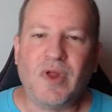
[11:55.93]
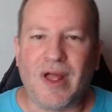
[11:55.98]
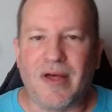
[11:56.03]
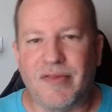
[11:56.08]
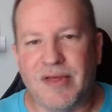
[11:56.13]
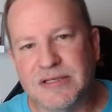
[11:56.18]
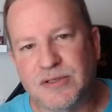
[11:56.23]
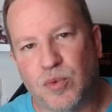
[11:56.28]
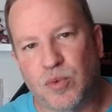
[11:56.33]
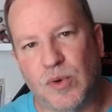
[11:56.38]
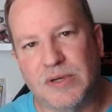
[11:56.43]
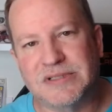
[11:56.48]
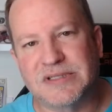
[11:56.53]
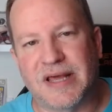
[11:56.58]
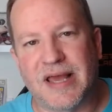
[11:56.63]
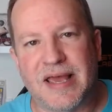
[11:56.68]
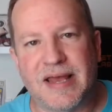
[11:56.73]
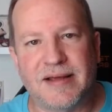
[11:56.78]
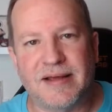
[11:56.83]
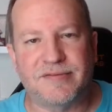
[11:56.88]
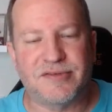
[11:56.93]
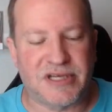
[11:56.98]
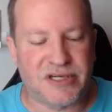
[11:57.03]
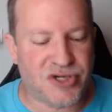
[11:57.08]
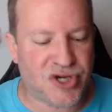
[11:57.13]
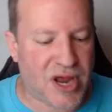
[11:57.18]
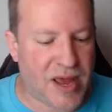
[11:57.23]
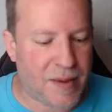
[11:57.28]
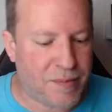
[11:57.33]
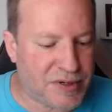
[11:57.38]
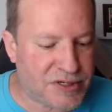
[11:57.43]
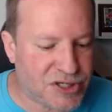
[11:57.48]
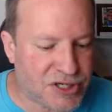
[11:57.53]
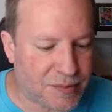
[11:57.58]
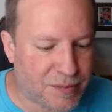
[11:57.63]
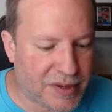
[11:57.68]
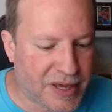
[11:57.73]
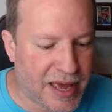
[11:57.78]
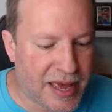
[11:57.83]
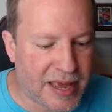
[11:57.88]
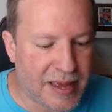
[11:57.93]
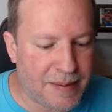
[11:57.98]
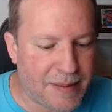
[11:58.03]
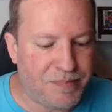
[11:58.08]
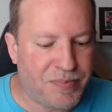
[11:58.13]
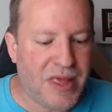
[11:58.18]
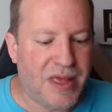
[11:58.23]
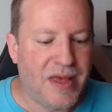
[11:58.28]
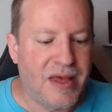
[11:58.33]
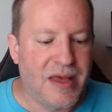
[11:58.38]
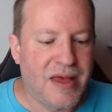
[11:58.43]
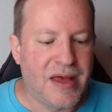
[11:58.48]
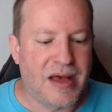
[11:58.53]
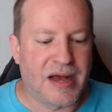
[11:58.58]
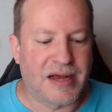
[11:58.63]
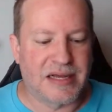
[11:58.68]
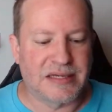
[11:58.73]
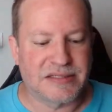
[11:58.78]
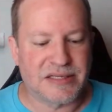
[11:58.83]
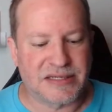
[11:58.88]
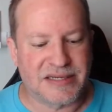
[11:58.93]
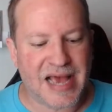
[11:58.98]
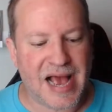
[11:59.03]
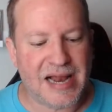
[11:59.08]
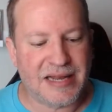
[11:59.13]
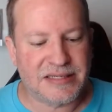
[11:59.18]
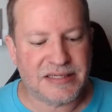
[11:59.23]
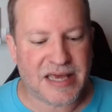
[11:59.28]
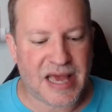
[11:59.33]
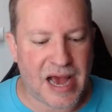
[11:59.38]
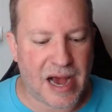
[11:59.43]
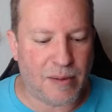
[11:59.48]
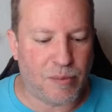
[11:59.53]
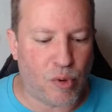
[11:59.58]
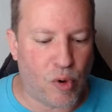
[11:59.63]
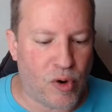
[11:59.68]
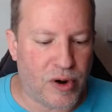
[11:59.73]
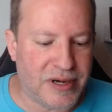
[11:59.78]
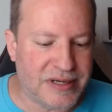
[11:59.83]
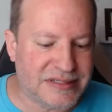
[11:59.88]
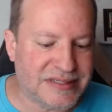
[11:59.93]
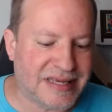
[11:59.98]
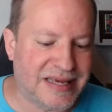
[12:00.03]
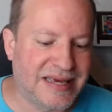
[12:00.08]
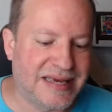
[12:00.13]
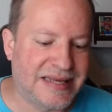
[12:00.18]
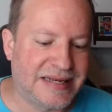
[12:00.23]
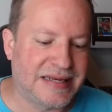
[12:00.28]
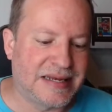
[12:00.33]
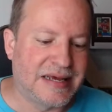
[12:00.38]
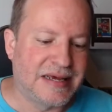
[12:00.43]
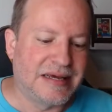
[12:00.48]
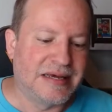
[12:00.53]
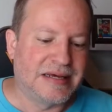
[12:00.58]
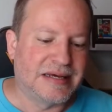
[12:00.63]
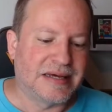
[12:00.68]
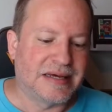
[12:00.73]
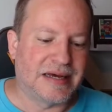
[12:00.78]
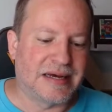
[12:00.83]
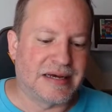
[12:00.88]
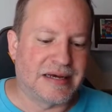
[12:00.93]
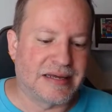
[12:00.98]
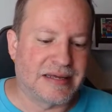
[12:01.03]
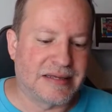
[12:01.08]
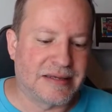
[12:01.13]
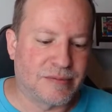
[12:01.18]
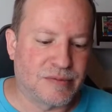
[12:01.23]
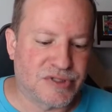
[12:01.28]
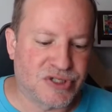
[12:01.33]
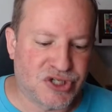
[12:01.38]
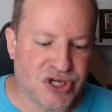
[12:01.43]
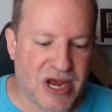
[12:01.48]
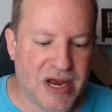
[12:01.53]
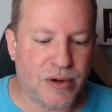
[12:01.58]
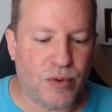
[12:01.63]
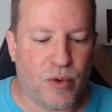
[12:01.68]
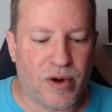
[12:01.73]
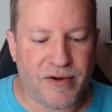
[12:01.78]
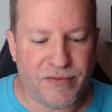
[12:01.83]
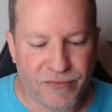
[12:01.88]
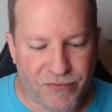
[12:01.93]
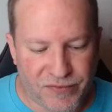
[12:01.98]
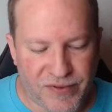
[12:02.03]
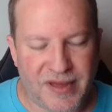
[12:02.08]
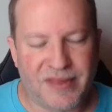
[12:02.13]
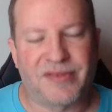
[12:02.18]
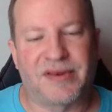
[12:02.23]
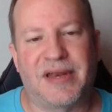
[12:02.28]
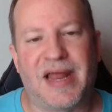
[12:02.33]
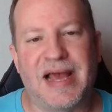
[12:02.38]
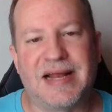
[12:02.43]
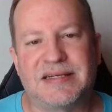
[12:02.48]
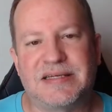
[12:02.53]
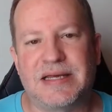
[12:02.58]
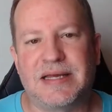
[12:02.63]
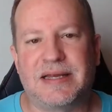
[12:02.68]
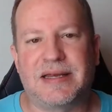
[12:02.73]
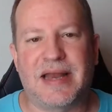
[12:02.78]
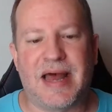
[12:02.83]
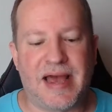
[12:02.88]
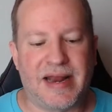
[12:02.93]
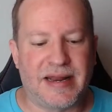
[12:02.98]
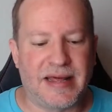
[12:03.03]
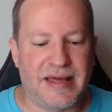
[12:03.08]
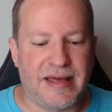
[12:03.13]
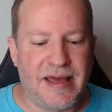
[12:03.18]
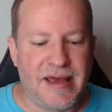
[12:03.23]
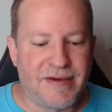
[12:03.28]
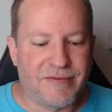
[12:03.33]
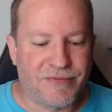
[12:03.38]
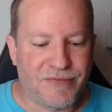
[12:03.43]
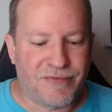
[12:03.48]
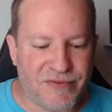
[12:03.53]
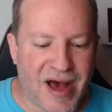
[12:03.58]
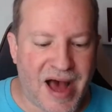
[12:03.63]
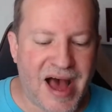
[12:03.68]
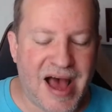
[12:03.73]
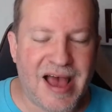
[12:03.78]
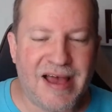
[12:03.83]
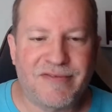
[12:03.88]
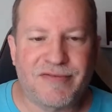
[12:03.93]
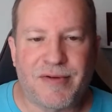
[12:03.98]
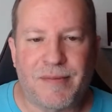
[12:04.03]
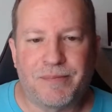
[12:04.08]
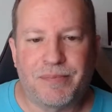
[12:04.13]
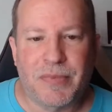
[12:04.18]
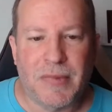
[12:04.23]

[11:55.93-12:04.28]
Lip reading: This was the NFC Championship game against the Dallas Cowboys in it was January 5th, 1995.